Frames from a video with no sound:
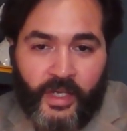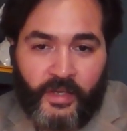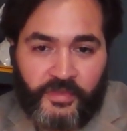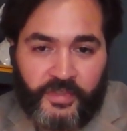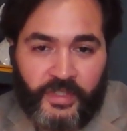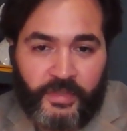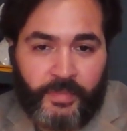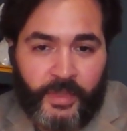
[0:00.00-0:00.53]
I've
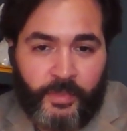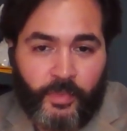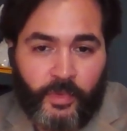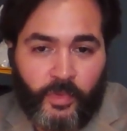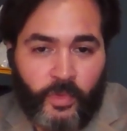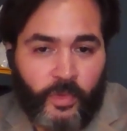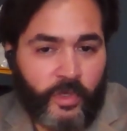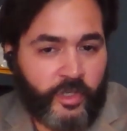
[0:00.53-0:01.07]
seen
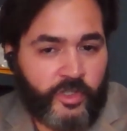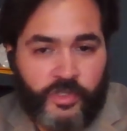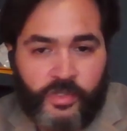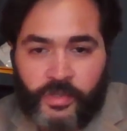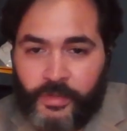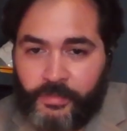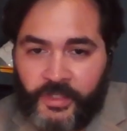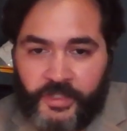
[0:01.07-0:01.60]
people who are
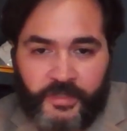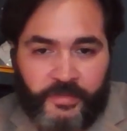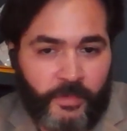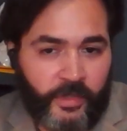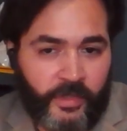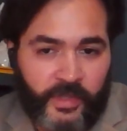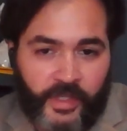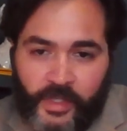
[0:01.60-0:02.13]
extremely
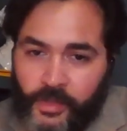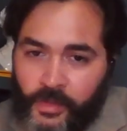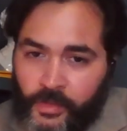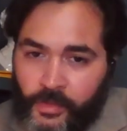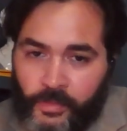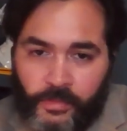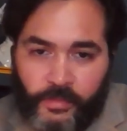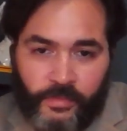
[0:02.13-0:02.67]
smart. They
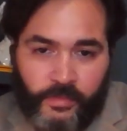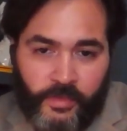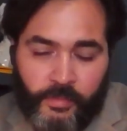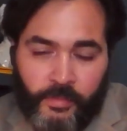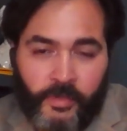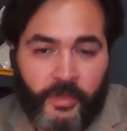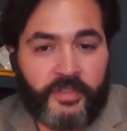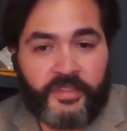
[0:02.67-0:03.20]
know the
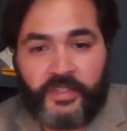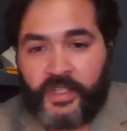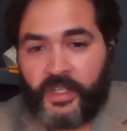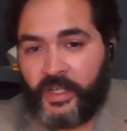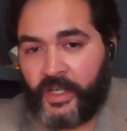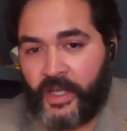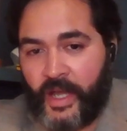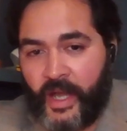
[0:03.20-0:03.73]
books
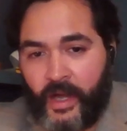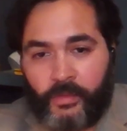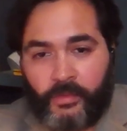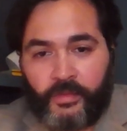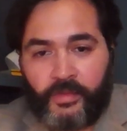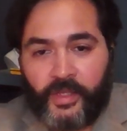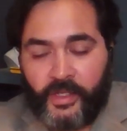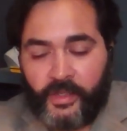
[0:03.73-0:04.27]
in and
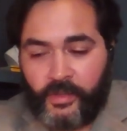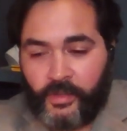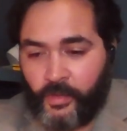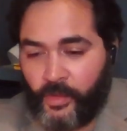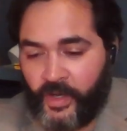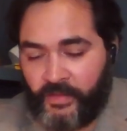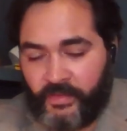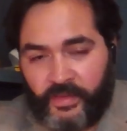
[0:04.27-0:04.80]
out. They
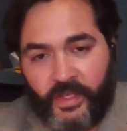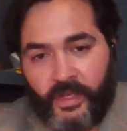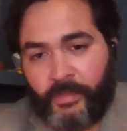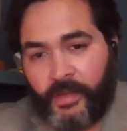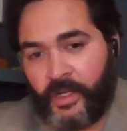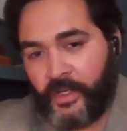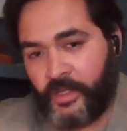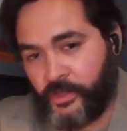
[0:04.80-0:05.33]
know everything
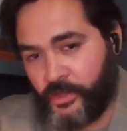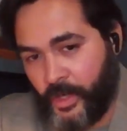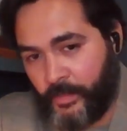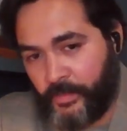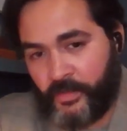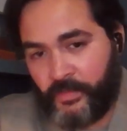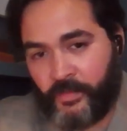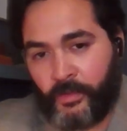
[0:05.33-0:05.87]
about
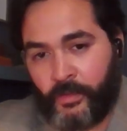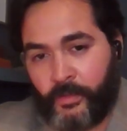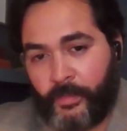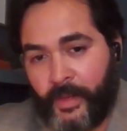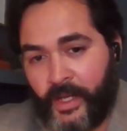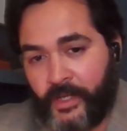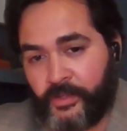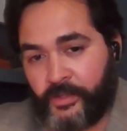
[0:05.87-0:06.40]
intraoperative
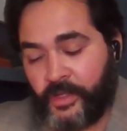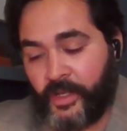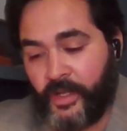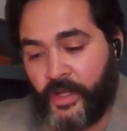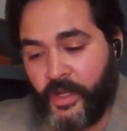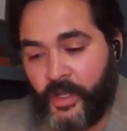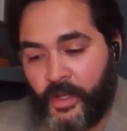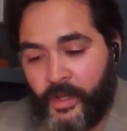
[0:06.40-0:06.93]
neuromonitoring.
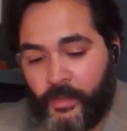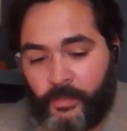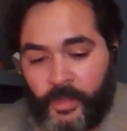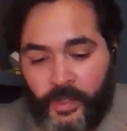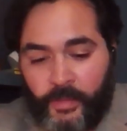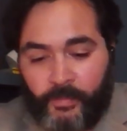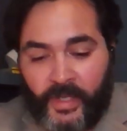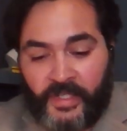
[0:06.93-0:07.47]

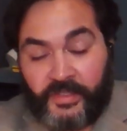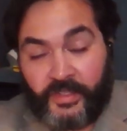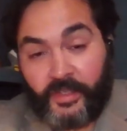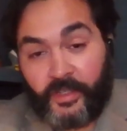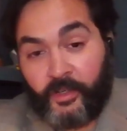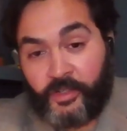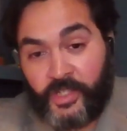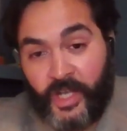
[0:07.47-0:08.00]
But
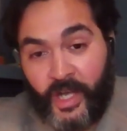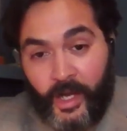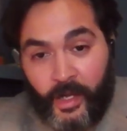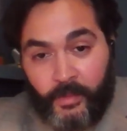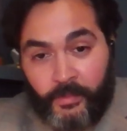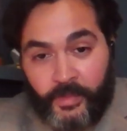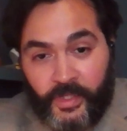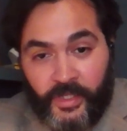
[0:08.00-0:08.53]
basically, our
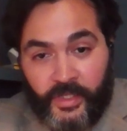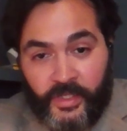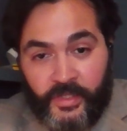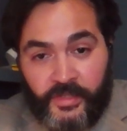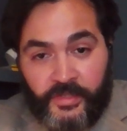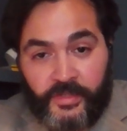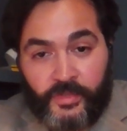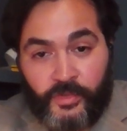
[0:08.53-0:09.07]
job
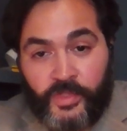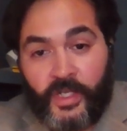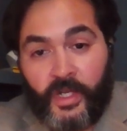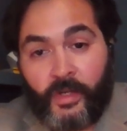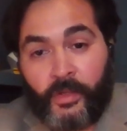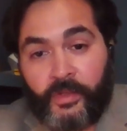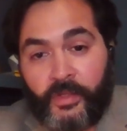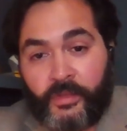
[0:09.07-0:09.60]
is to
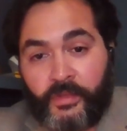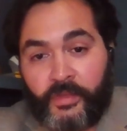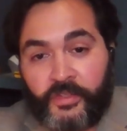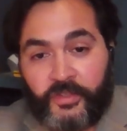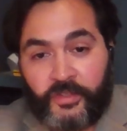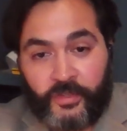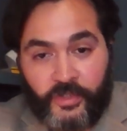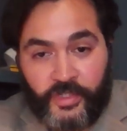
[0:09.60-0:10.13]
tell the
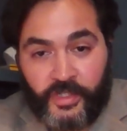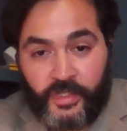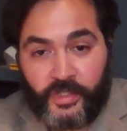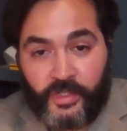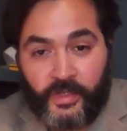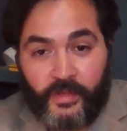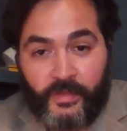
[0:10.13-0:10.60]
surgeon